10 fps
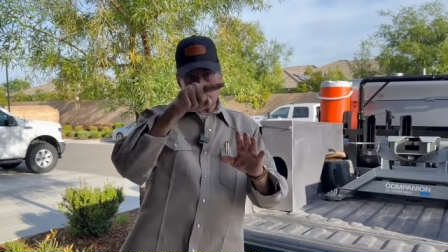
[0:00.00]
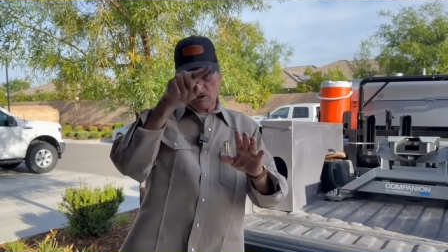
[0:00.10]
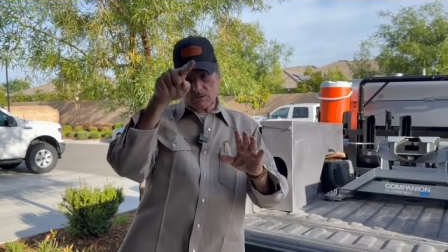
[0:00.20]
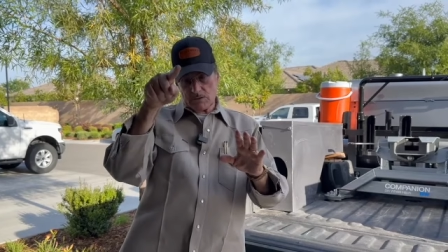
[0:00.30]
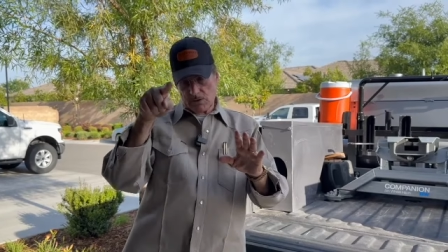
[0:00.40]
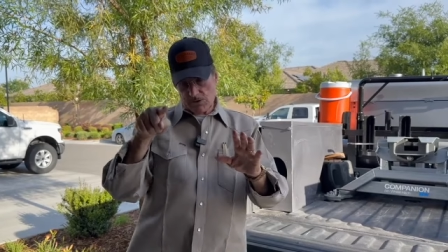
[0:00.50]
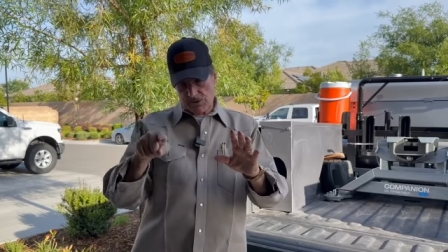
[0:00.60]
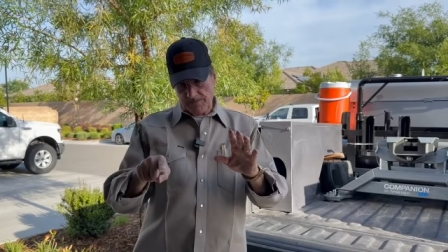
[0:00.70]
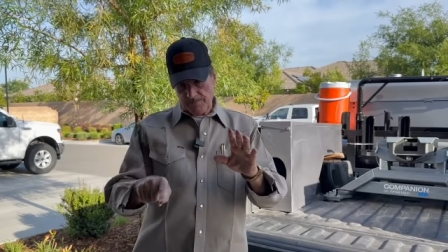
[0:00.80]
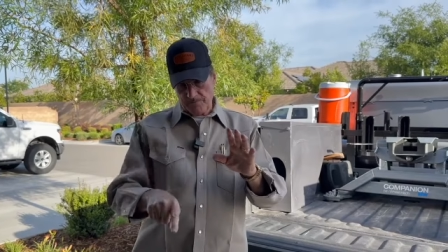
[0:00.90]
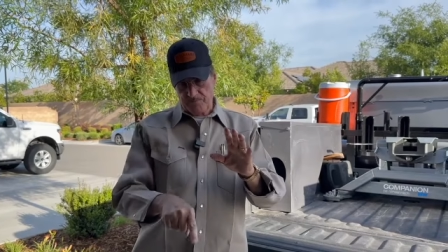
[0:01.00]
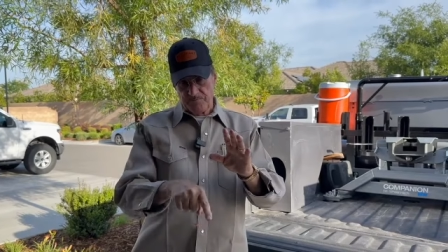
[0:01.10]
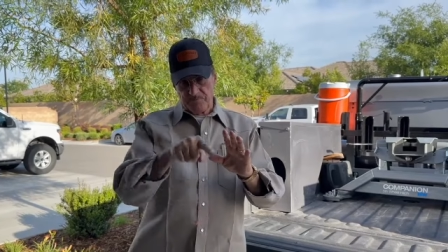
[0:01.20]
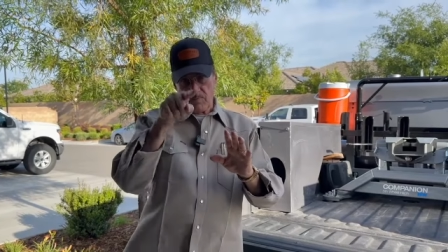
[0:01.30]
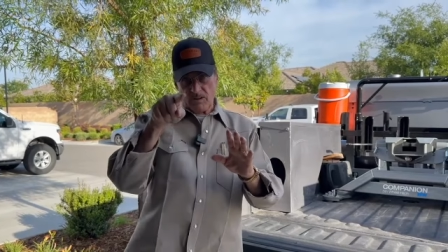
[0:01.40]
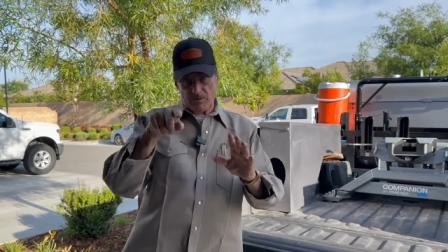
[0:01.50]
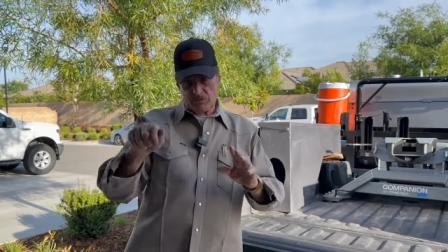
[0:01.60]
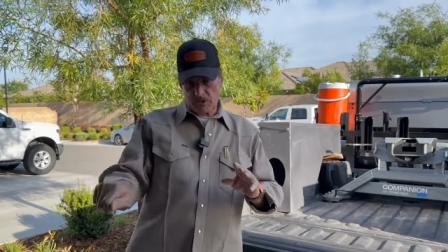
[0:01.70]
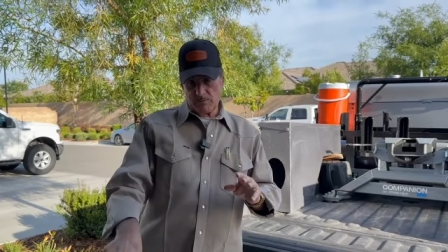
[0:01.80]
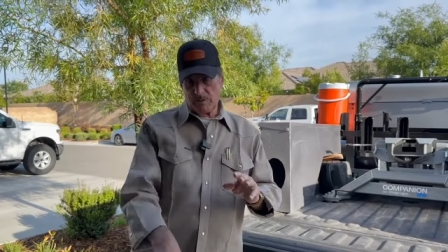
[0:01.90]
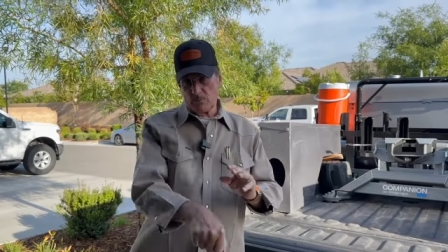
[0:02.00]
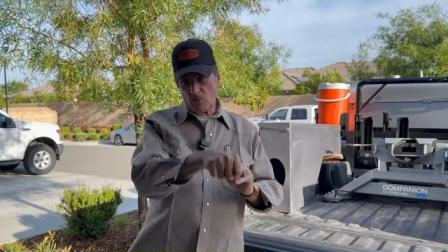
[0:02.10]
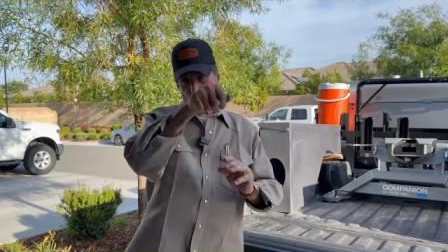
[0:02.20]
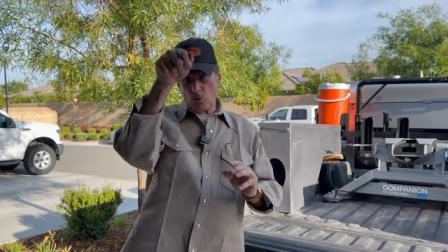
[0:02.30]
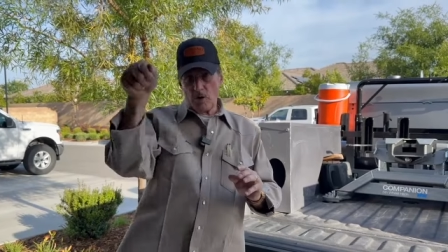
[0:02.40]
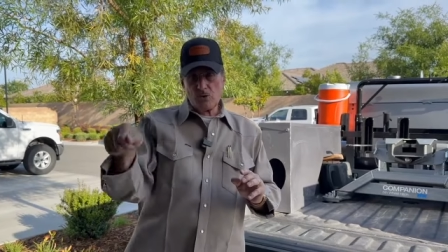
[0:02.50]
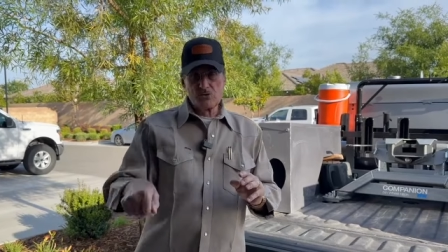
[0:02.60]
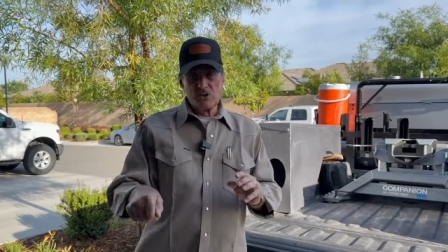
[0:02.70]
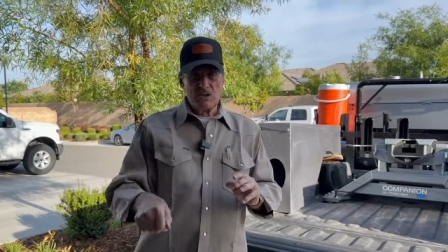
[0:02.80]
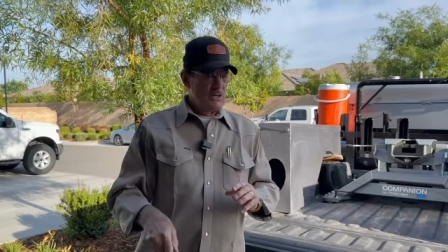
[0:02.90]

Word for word: like this You've seen people roll wells.